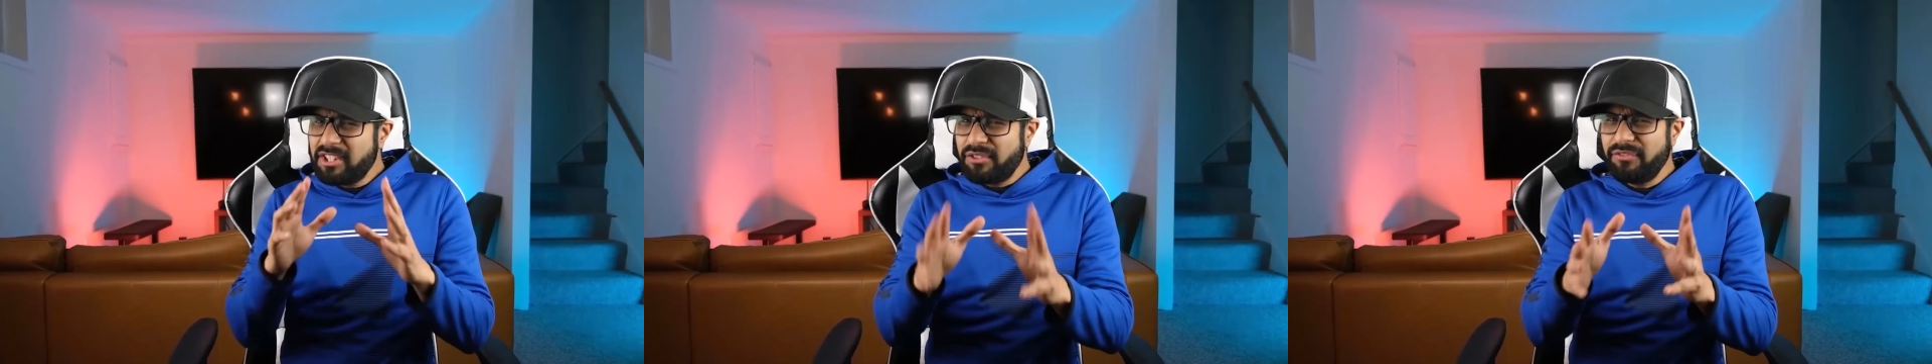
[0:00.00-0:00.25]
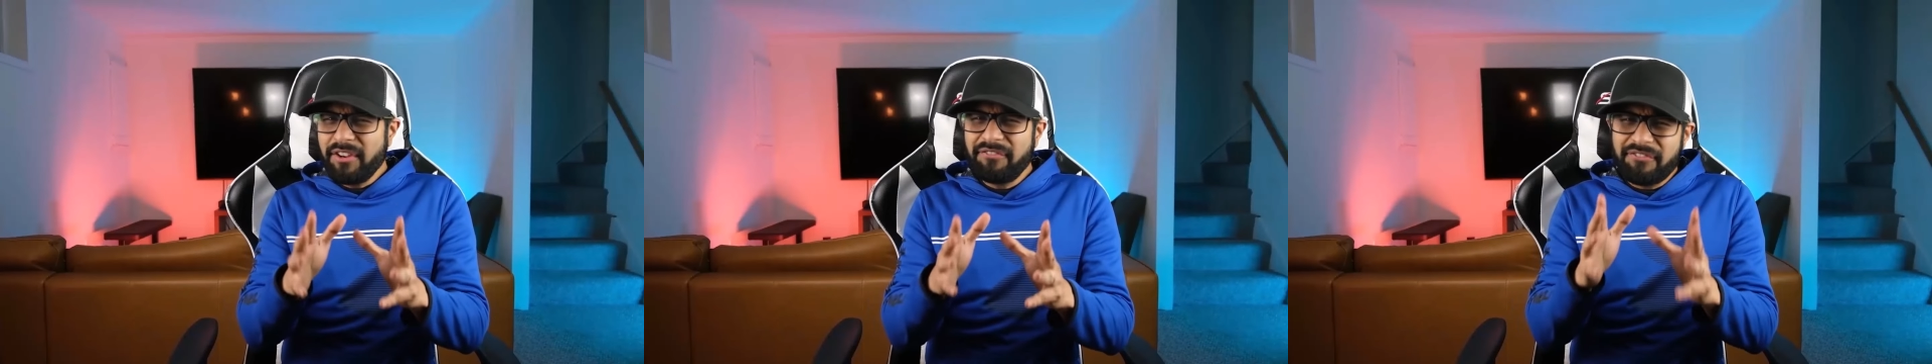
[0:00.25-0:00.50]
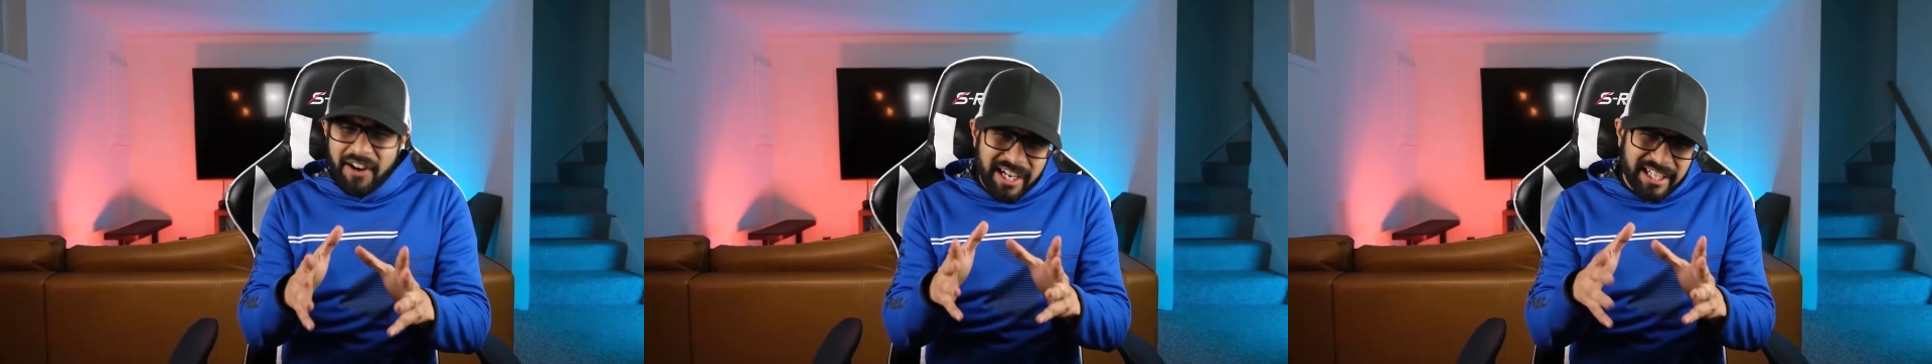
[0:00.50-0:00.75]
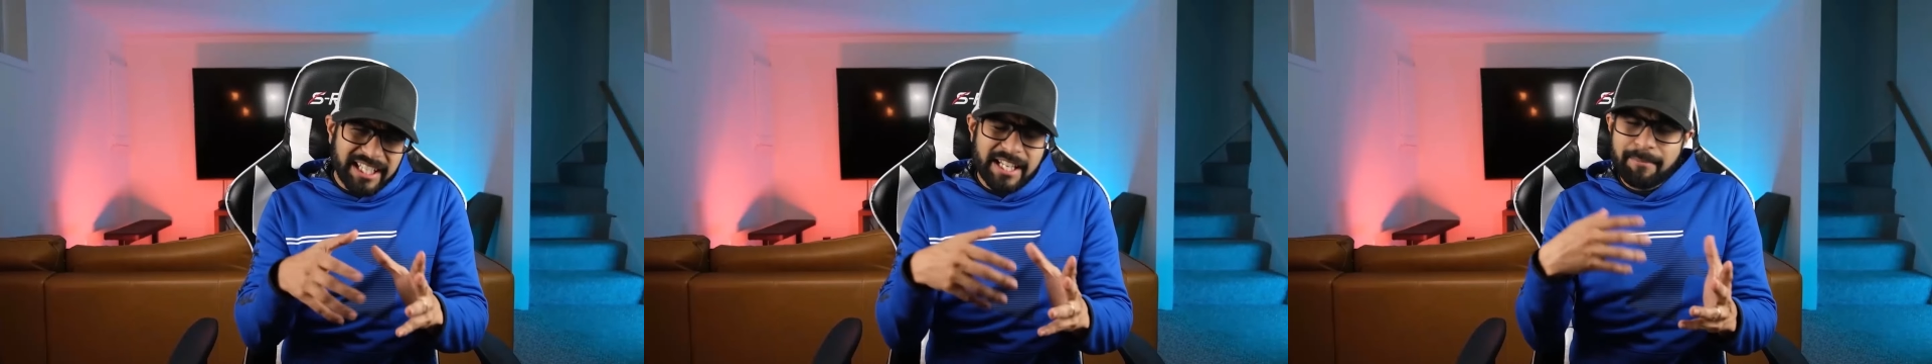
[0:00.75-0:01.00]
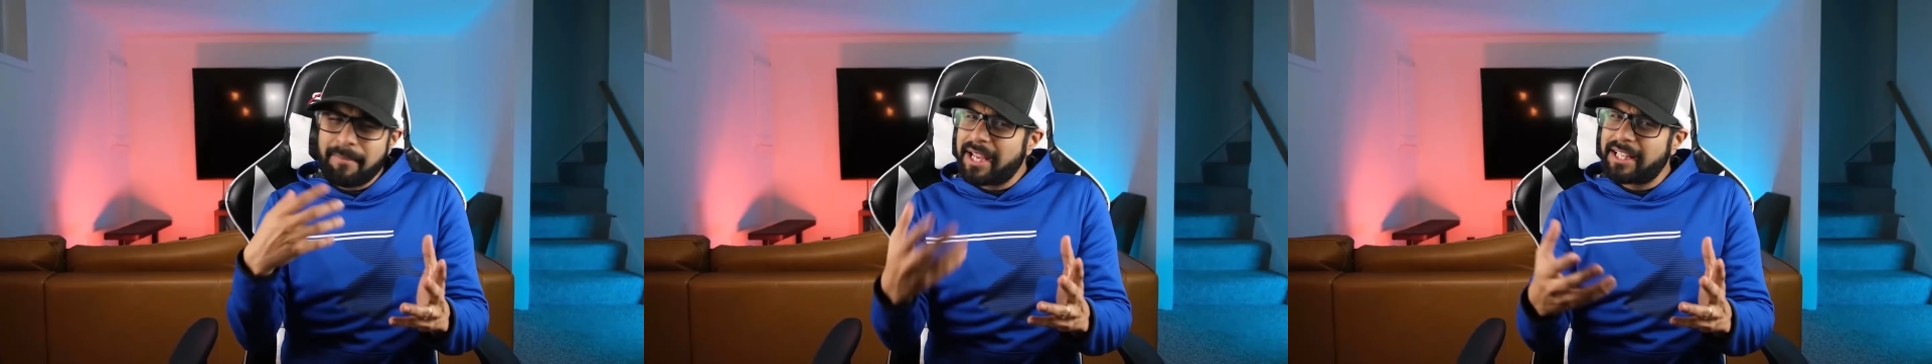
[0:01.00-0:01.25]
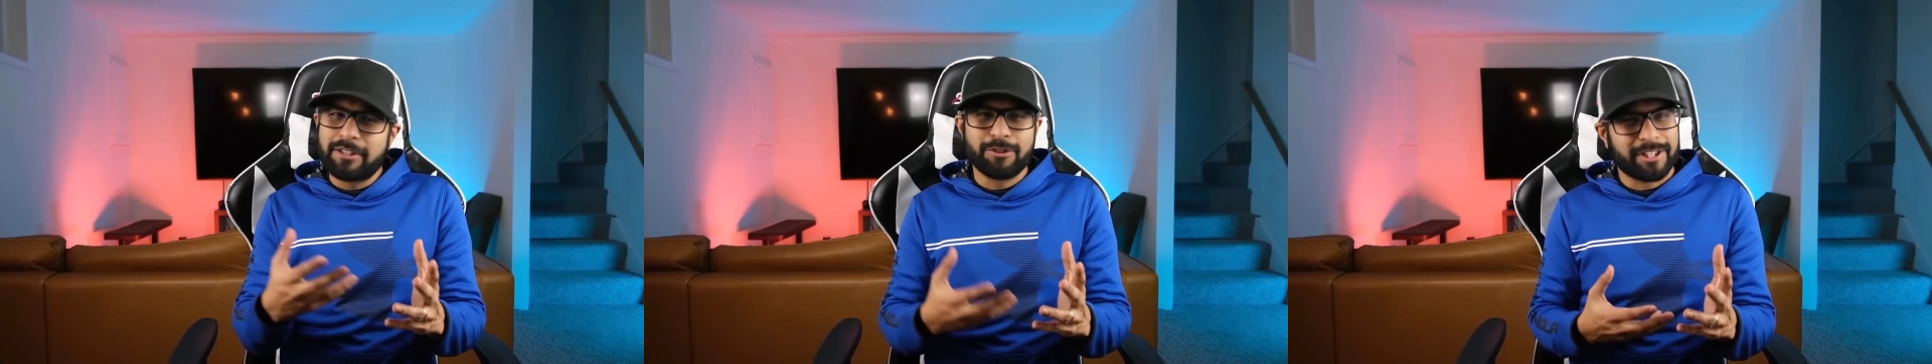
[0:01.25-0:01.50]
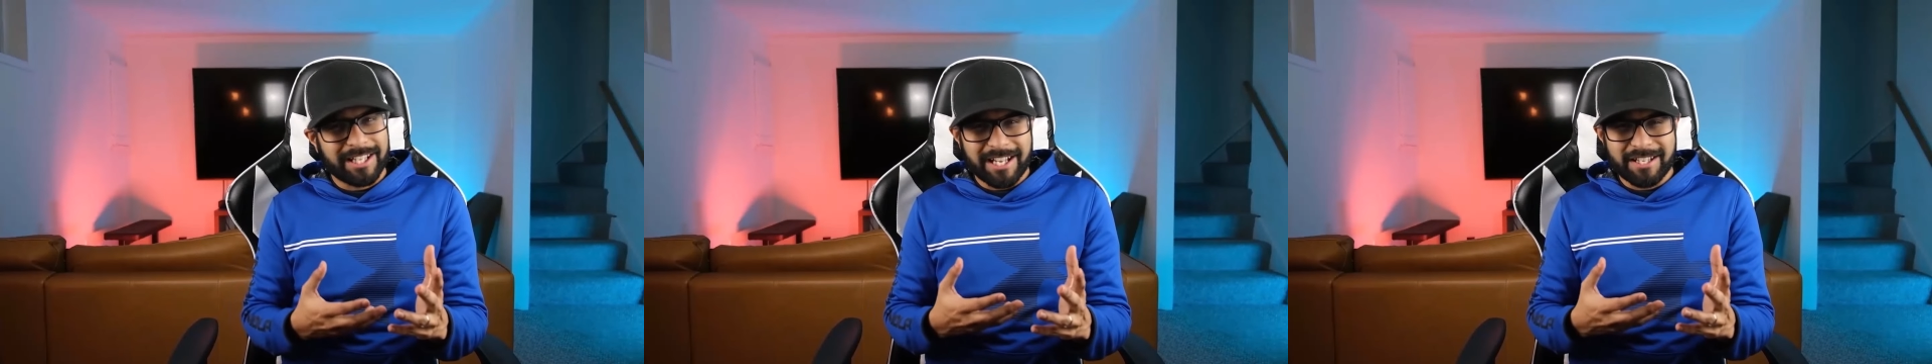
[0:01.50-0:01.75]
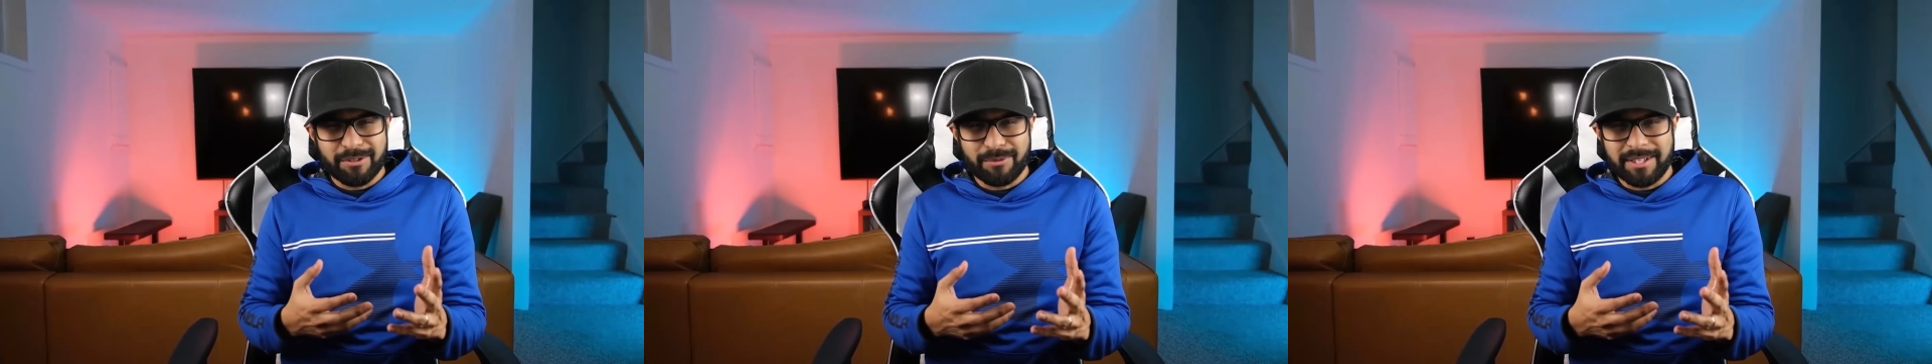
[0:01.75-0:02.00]
we have finally made it to the
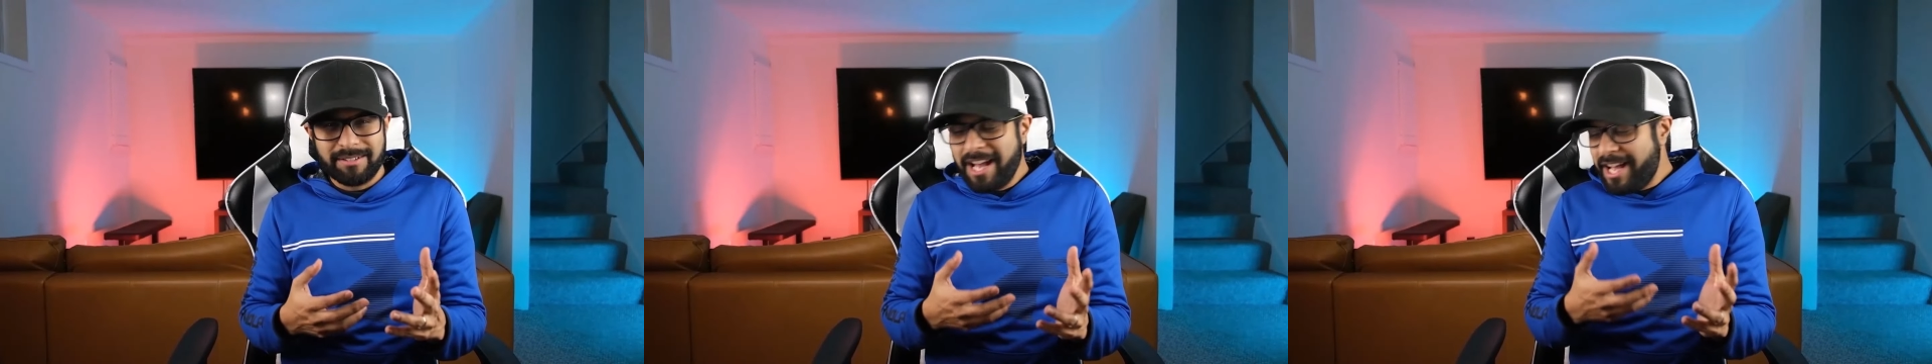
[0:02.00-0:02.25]
last one.